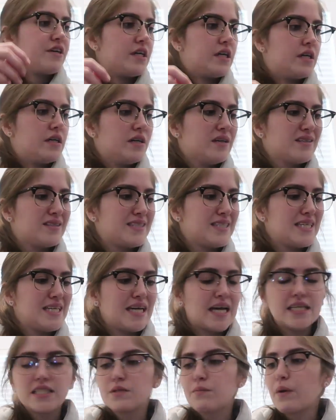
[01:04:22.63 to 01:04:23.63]
fitted
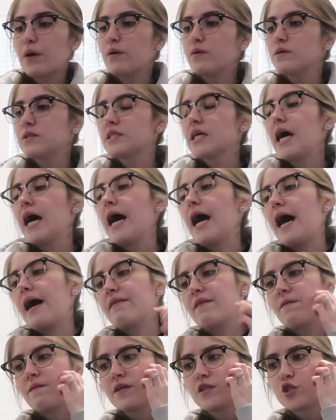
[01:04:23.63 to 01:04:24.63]
tee, I suppose.
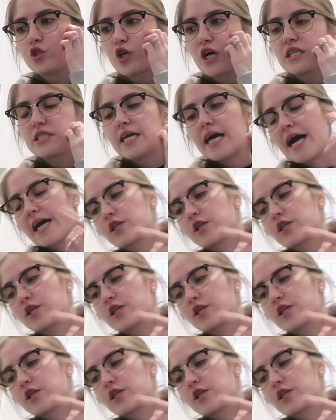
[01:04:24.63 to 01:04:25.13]
And then this dress, I